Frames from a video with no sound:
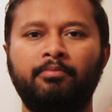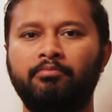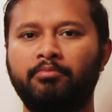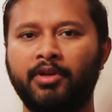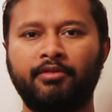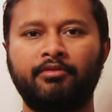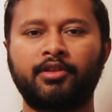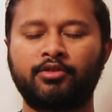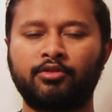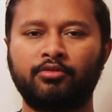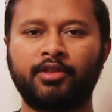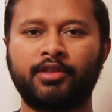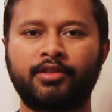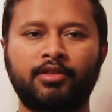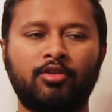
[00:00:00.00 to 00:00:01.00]
previous to
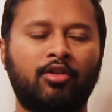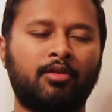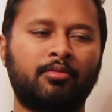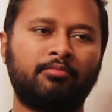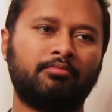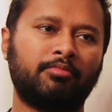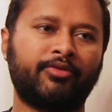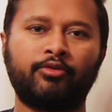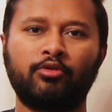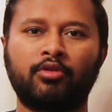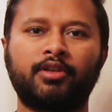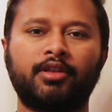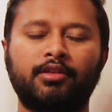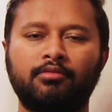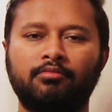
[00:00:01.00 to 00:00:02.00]
this or
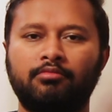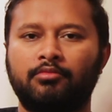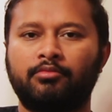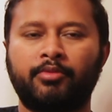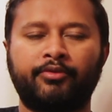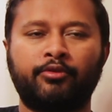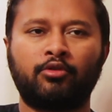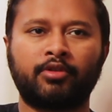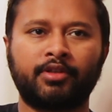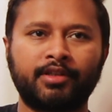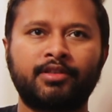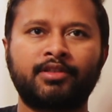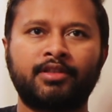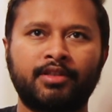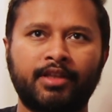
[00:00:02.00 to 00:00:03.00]
before
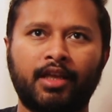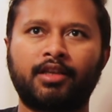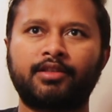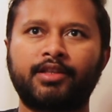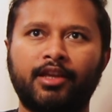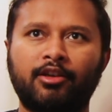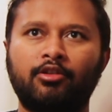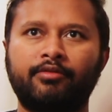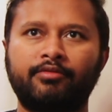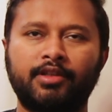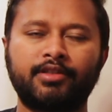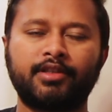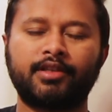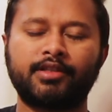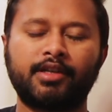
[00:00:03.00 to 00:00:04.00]
this cycle of the
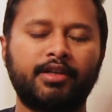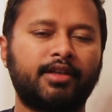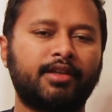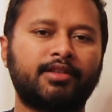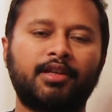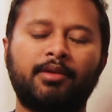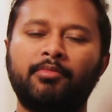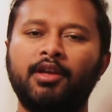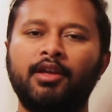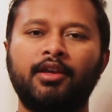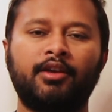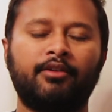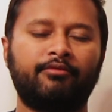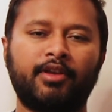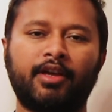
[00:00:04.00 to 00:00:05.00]
CSIR NET exam,
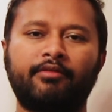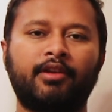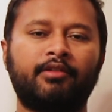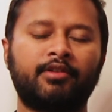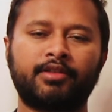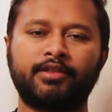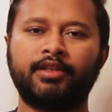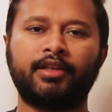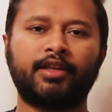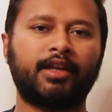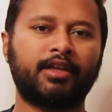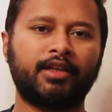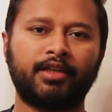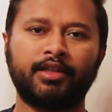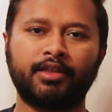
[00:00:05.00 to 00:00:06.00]
we have never seen
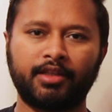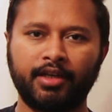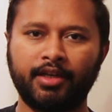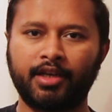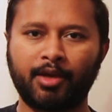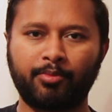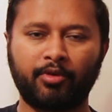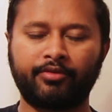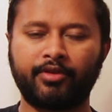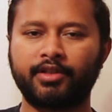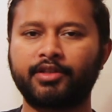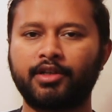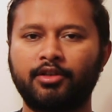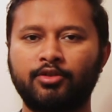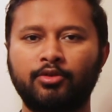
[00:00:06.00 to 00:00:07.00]
category 3 type of
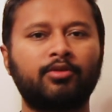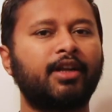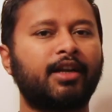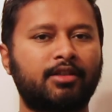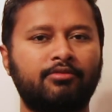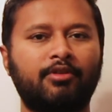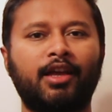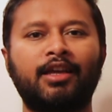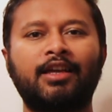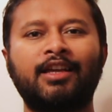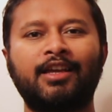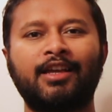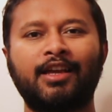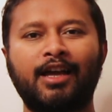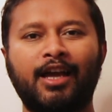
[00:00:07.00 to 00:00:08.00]
result. So that's why
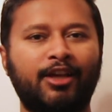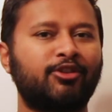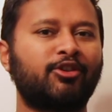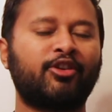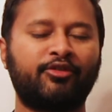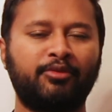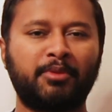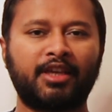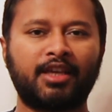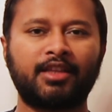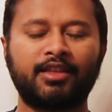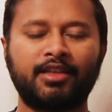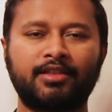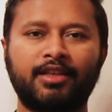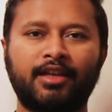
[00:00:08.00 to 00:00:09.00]
I thought of making
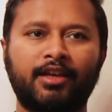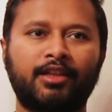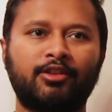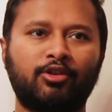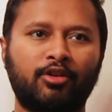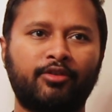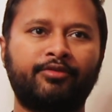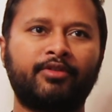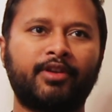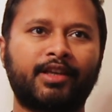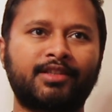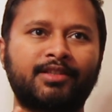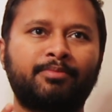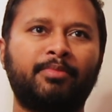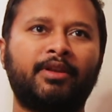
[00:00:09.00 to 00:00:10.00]
this, and I thought of
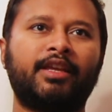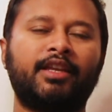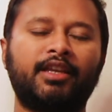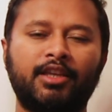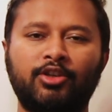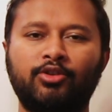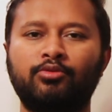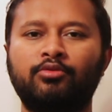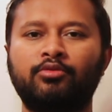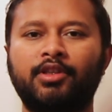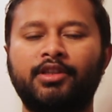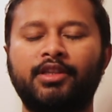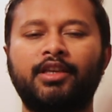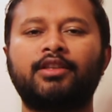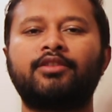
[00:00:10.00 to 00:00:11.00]
explaining you the
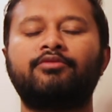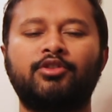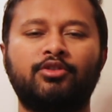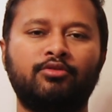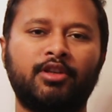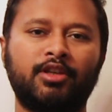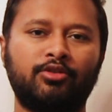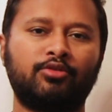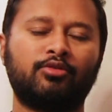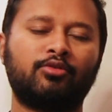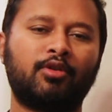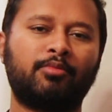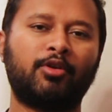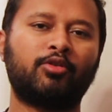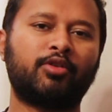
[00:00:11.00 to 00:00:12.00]
things which you need to
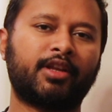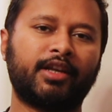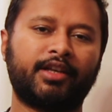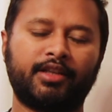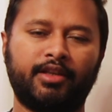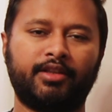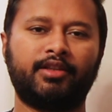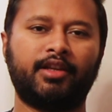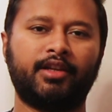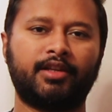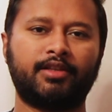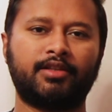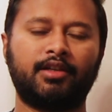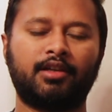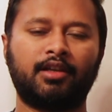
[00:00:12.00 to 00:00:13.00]
know about category 3
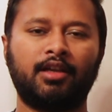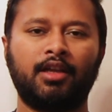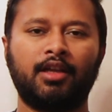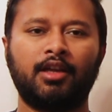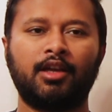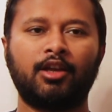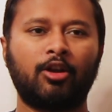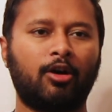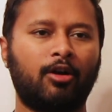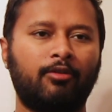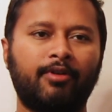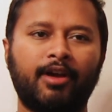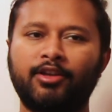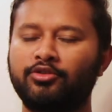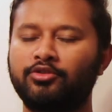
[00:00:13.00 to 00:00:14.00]
result. Now,
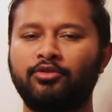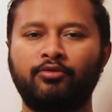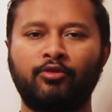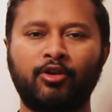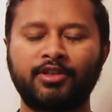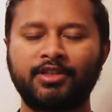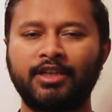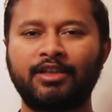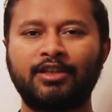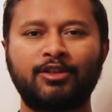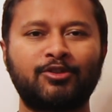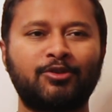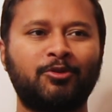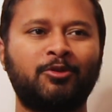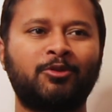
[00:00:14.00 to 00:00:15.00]
why you should watch it?
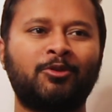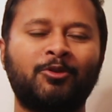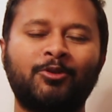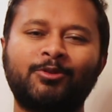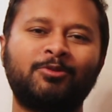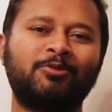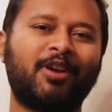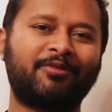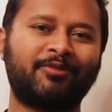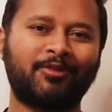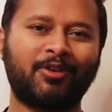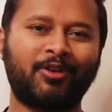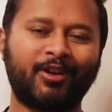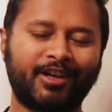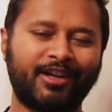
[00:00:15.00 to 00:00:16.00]
So those who have
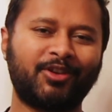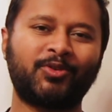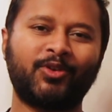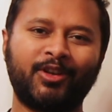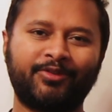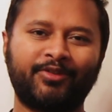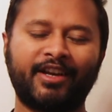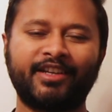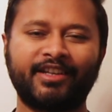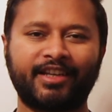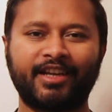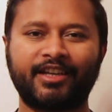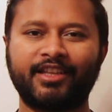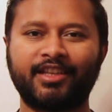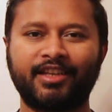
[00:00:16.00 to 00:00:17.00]
already qualified in
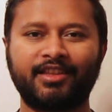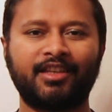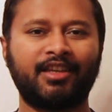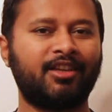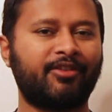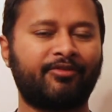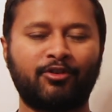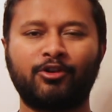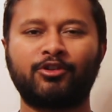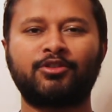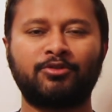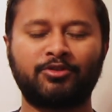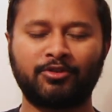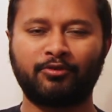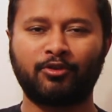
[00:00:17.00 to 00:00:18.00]
category 3, of course, you should